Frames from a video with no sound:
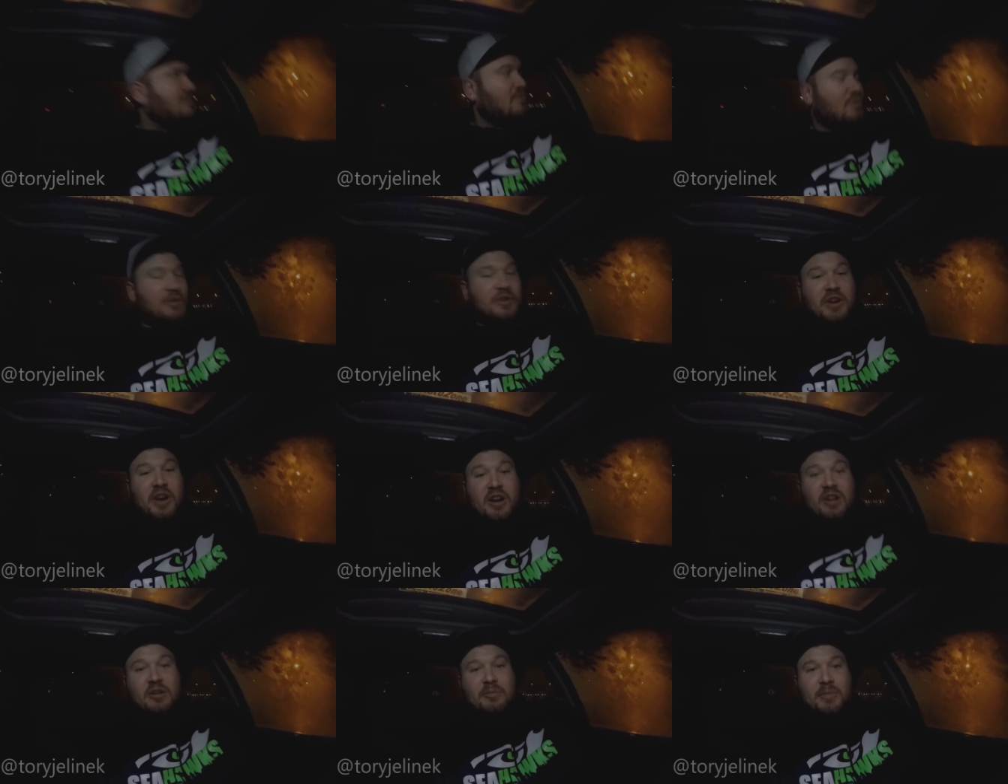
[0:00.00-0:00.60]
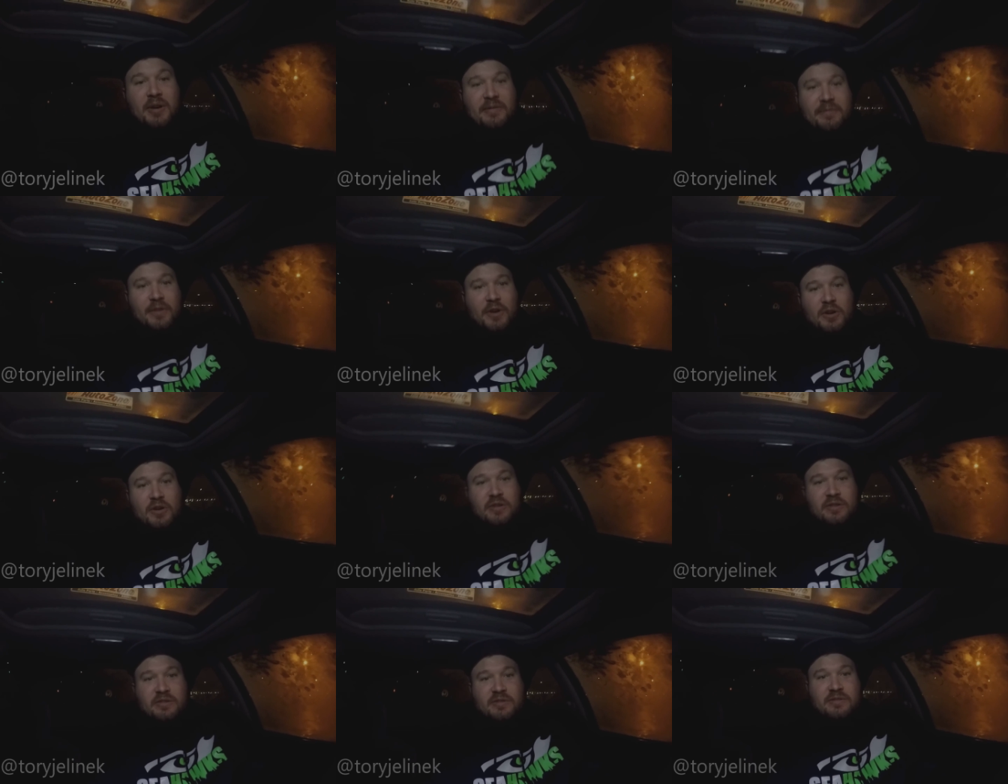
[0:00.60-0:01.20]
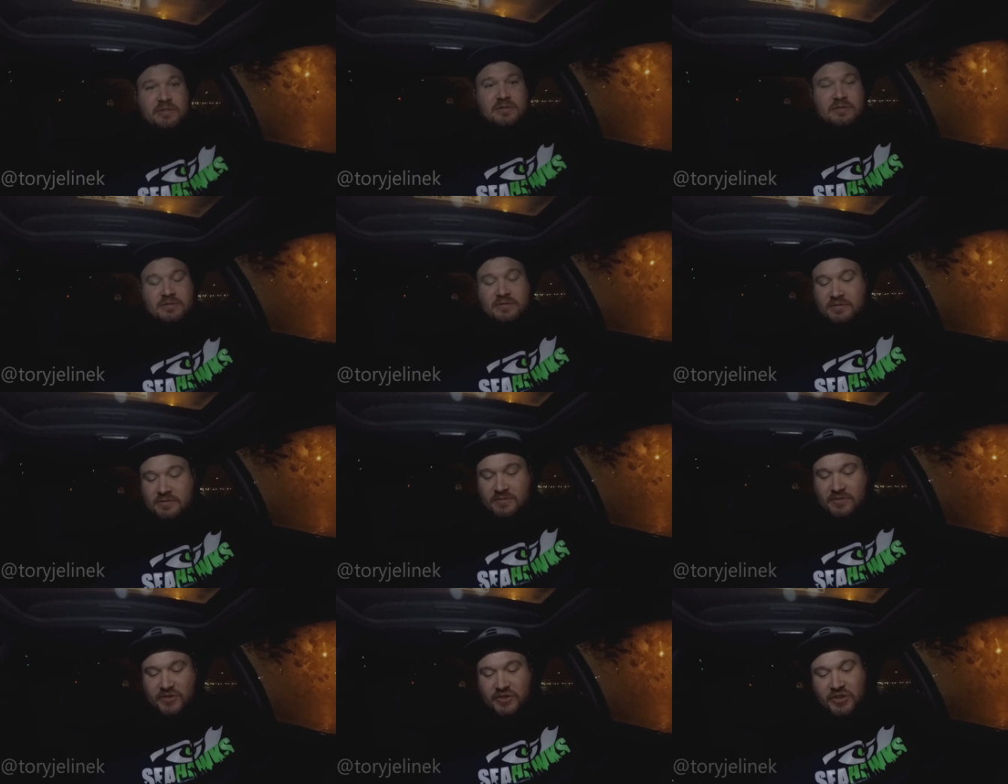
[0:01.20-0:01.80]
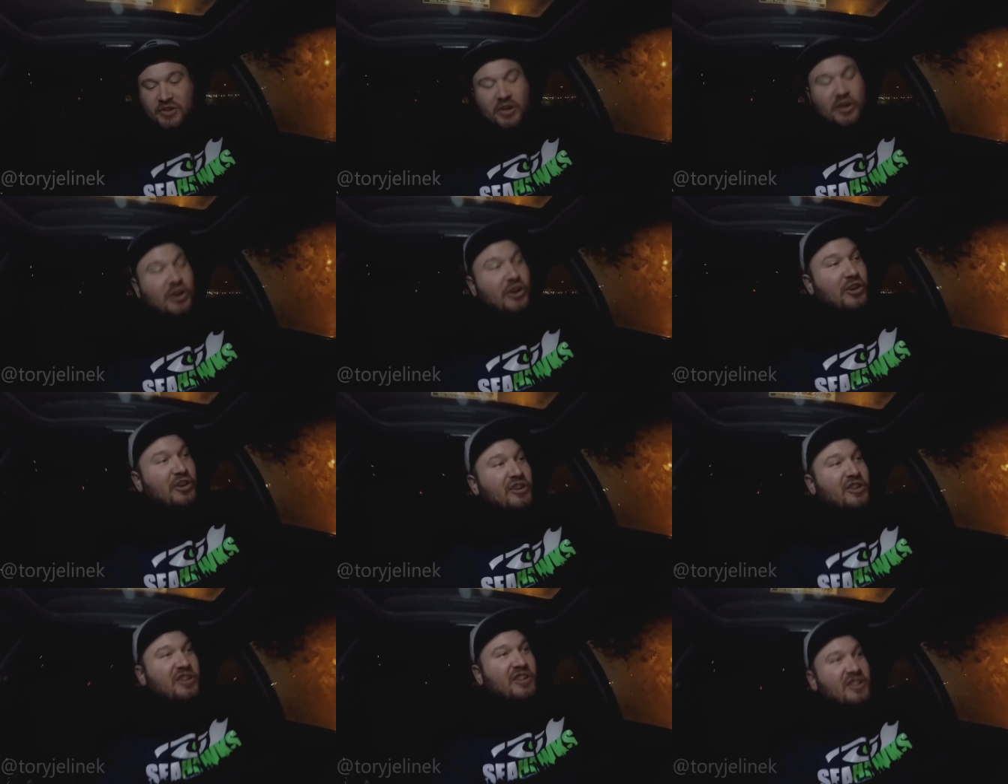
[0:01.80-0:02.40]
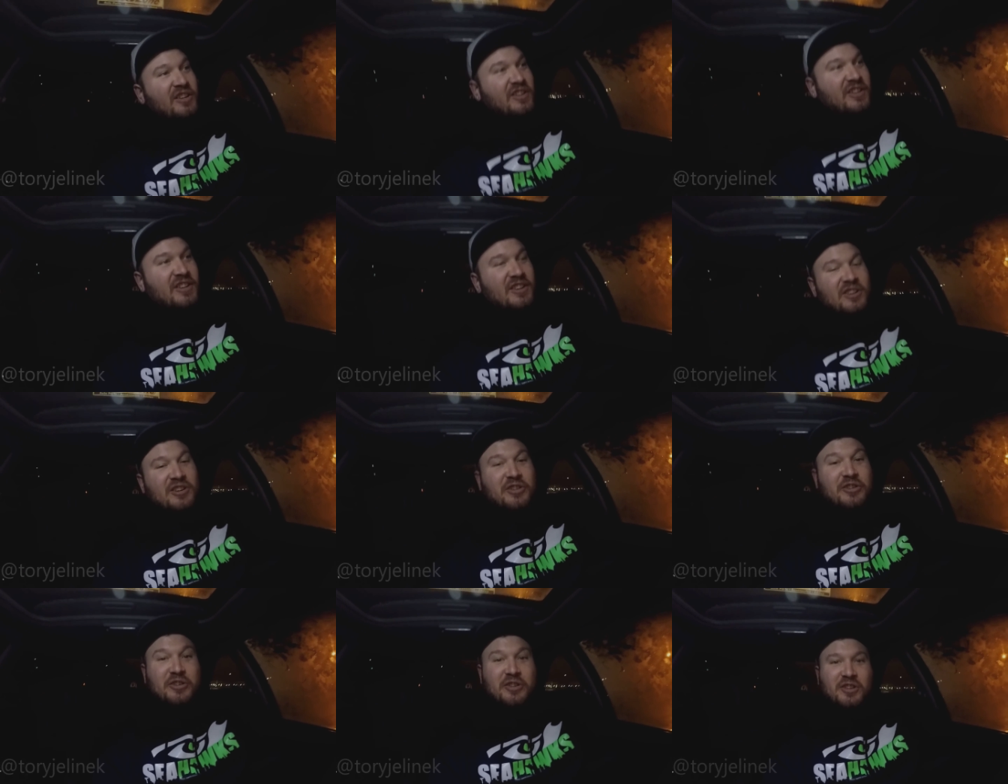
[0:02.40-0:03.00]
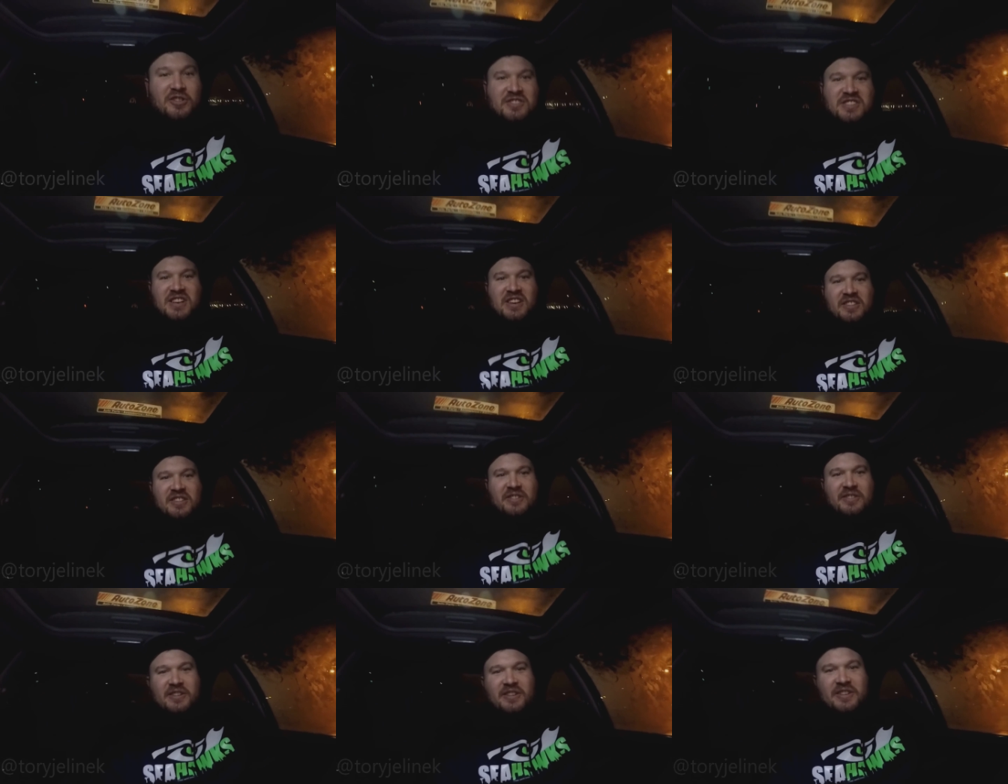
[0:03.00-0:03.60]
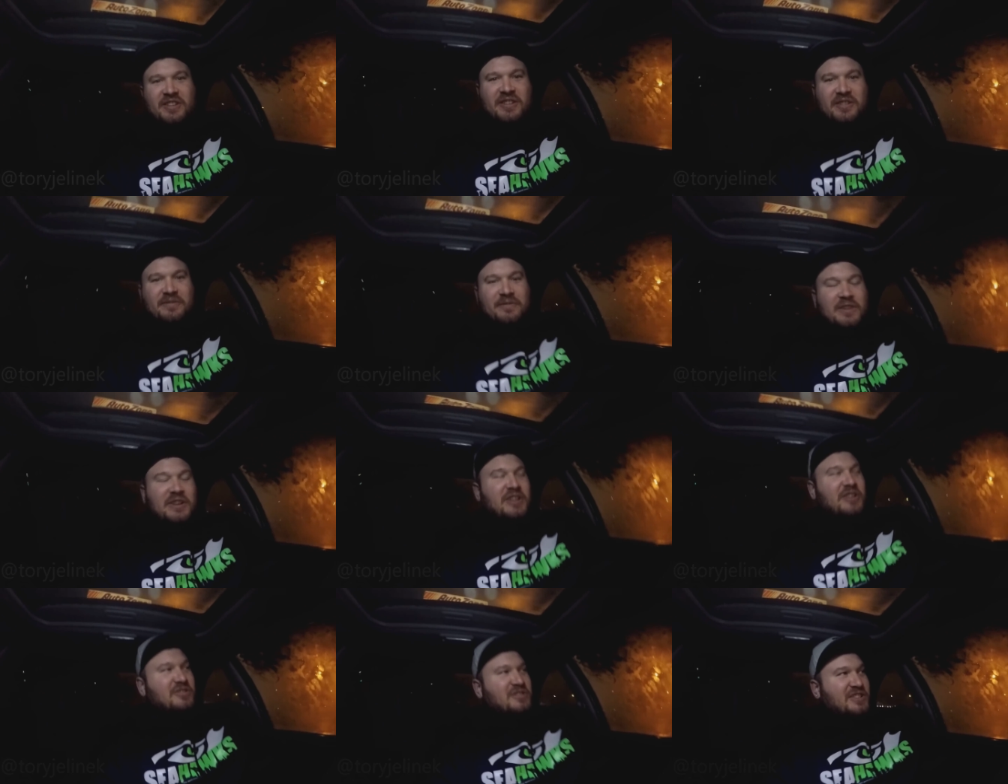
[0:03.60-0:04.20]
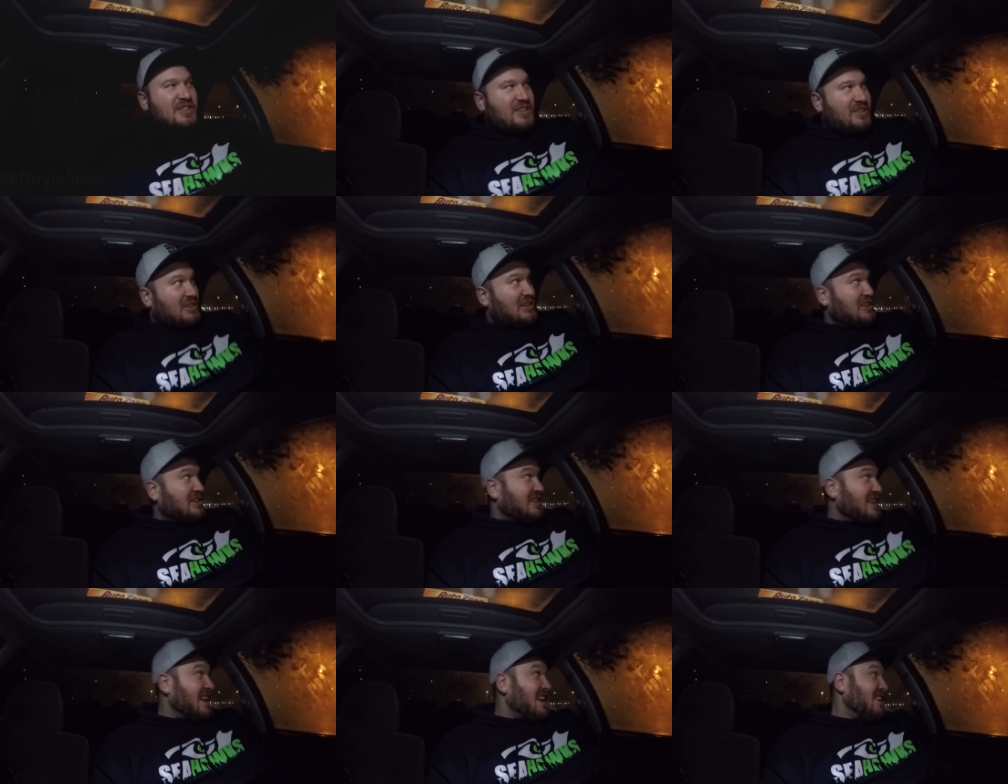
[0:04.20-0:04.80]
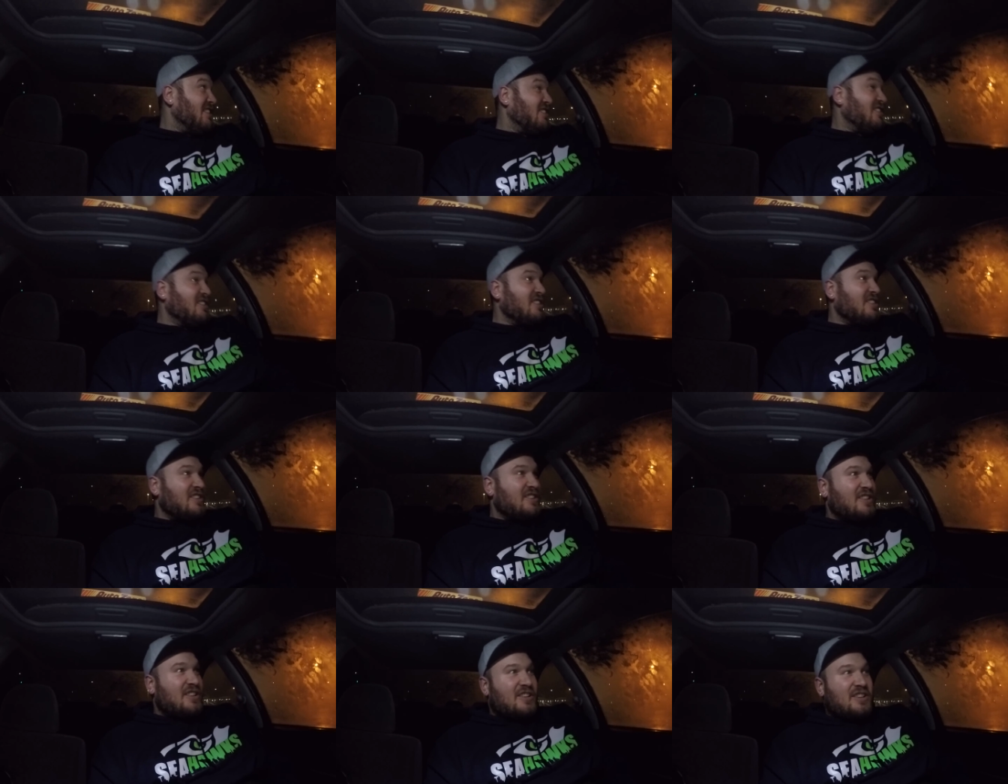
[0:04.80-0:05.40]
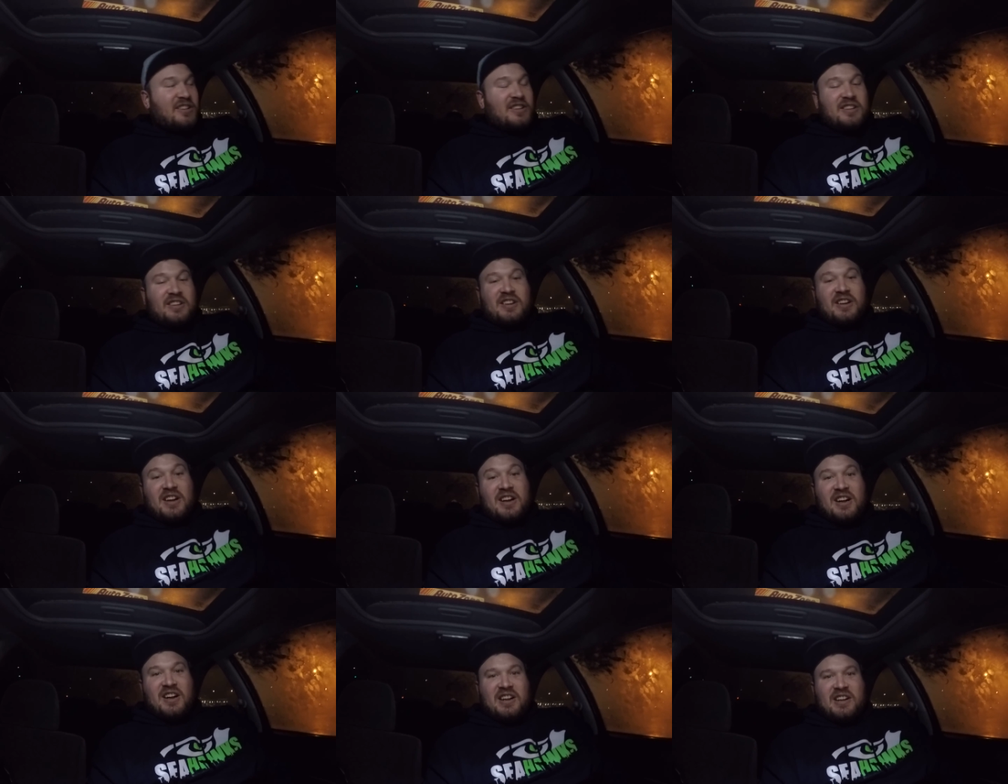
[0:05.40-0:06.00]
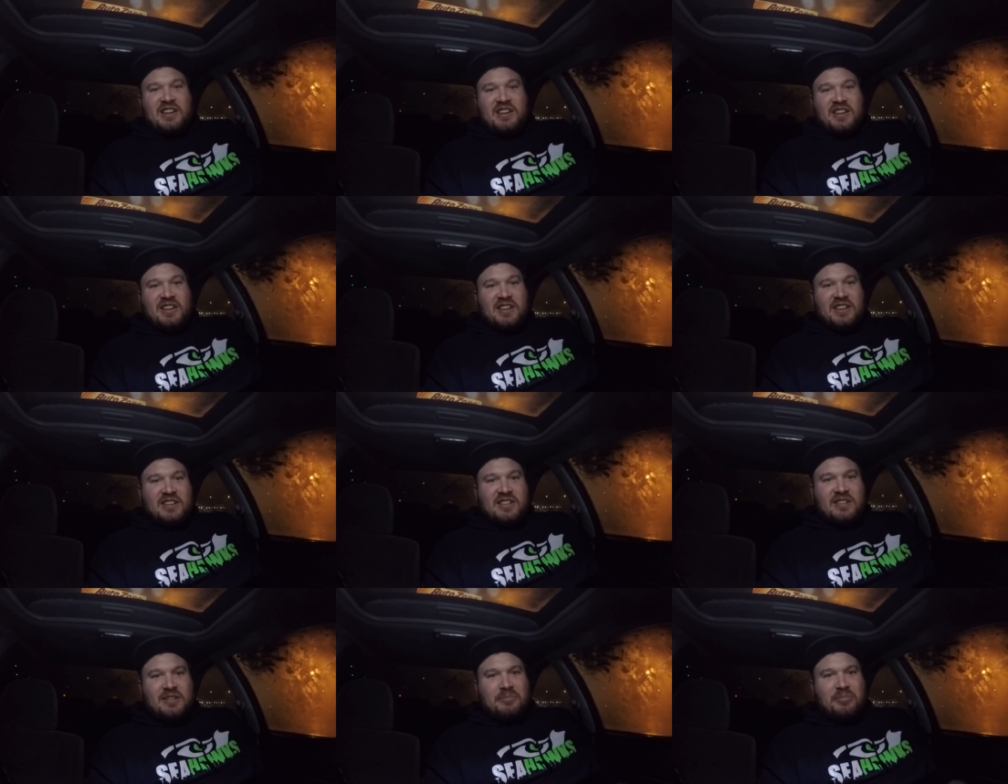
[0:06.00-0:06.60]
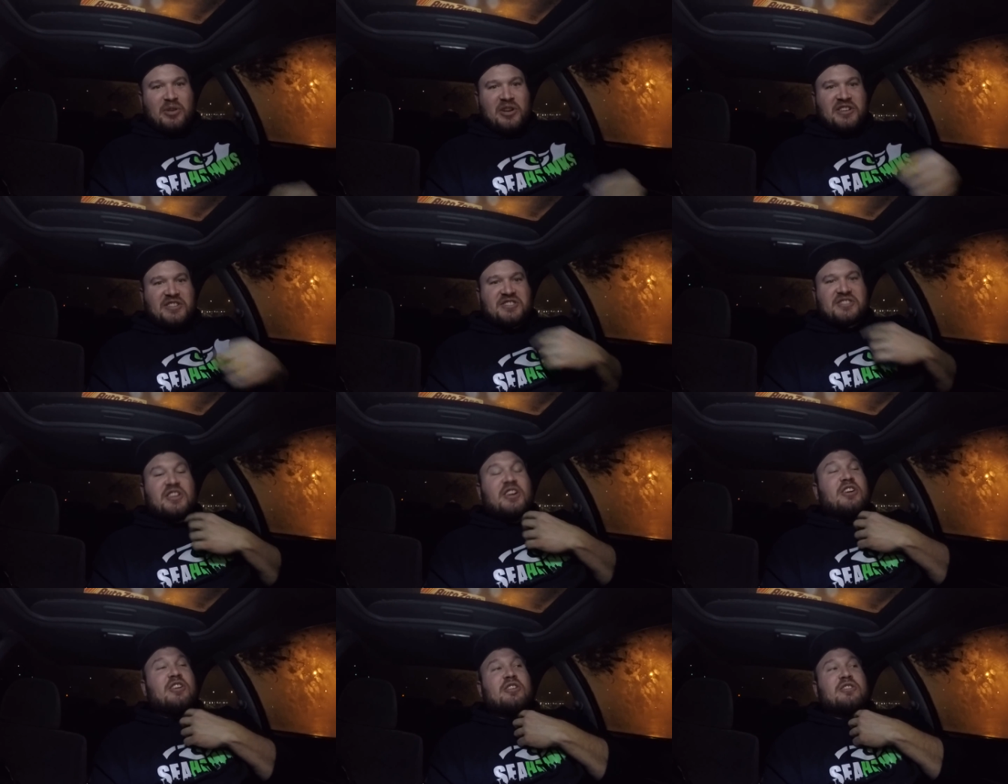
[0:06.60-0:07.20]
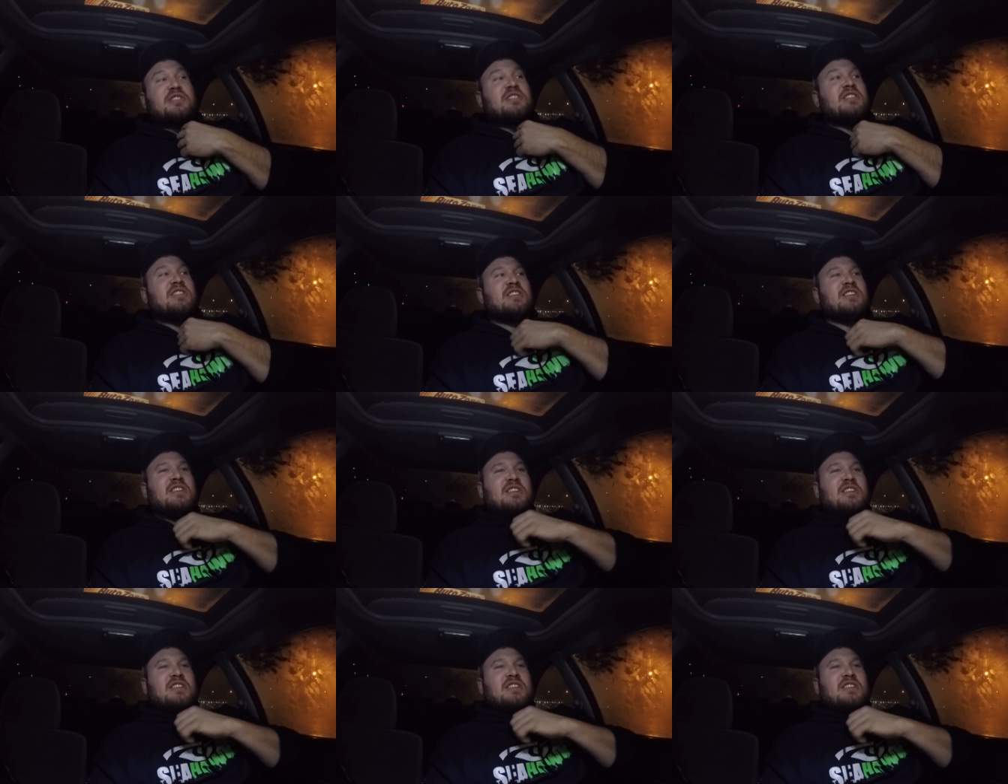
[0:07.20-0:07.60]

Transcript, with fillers: We're not on my phone. So who knows how the video is gonna look now. Uh, I'm pretty stoked.